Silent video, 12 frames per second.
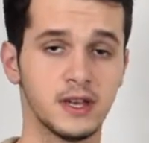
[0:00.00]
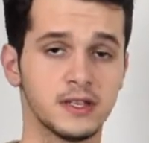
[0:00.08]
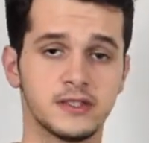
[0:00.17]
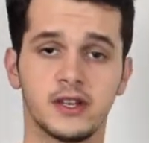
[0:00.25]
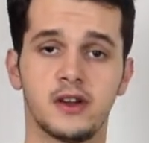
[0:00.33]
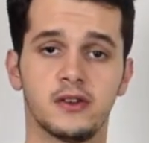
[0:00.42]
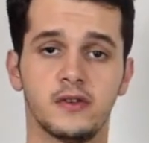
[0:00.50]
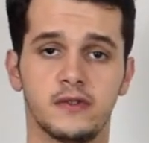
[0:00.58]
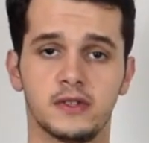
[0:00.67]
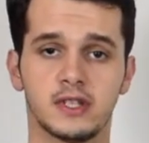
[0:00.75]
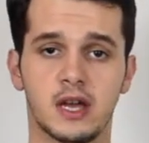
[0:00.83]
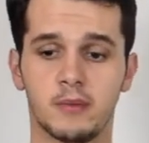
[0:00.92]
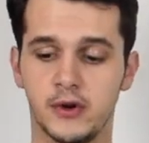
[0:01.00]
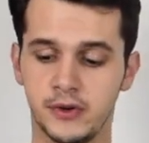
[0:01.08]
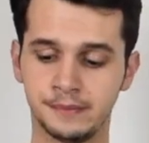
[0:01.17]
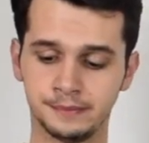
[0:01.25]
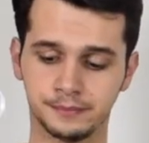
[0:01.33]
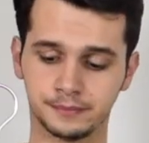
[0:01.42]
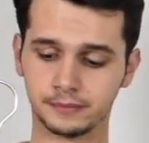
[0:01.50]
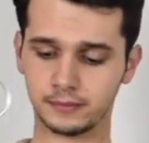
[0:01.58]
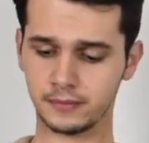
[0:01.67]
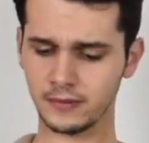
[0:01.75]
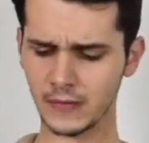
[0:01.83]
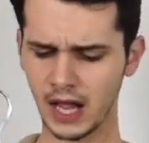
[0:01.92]
shirt of the summer.
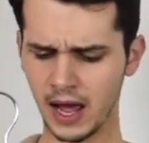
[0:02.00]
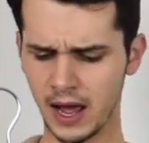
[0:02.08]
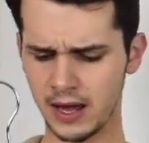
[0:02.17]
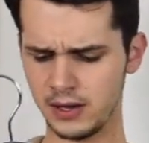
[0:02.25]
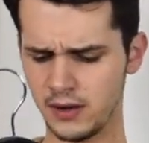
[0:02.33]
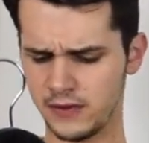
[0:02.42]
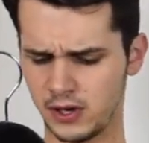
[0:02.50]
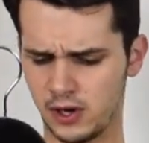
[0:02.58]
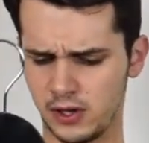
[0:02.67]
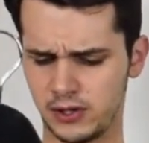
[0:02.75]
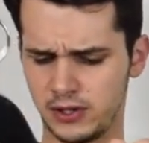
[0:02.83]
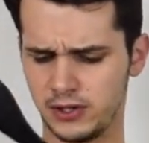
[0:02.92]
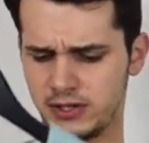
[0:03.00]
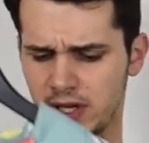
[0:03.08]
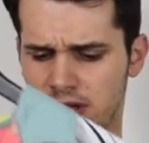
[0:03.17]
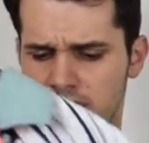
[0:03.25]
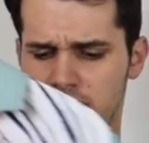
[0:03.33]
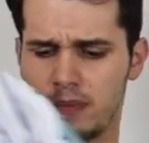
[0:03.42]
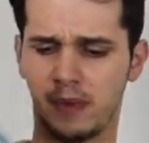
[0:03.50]
I love the colors, I love the